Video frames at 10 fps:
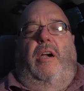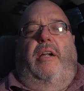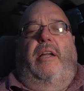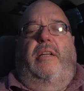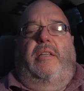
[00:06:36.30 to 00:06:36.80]

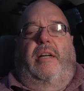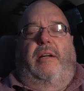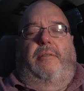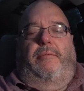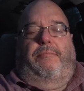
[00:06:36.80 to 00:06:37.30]
and
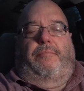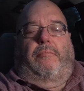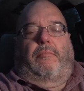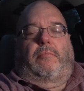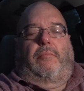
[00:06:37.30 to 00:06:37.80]
uh,
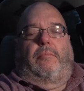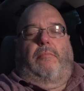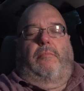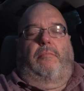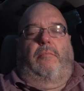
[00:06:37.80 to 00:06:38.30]

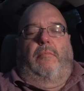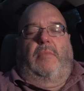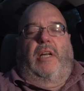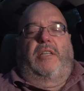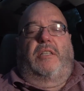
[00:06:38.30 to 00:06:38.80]

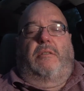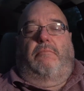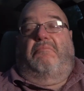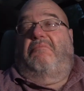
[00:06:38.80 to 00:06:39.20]
I just